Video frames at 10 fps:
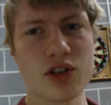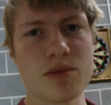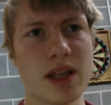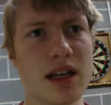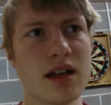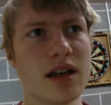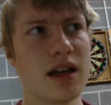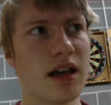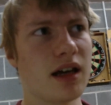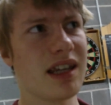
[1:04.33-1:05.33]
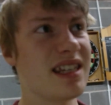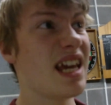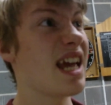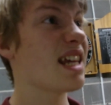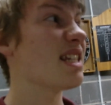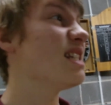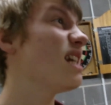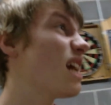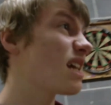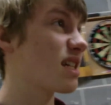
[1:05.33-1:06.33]
or something, uh, years and
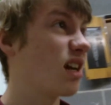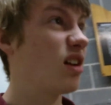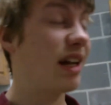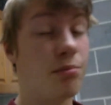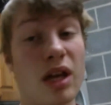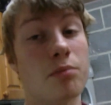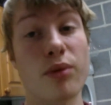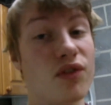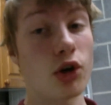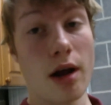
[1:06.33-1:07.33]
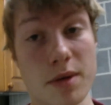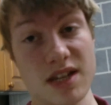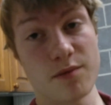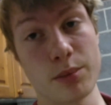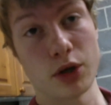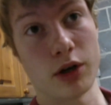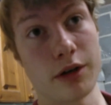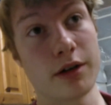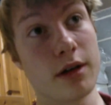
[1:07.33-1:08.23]
years ago, like before I was even born.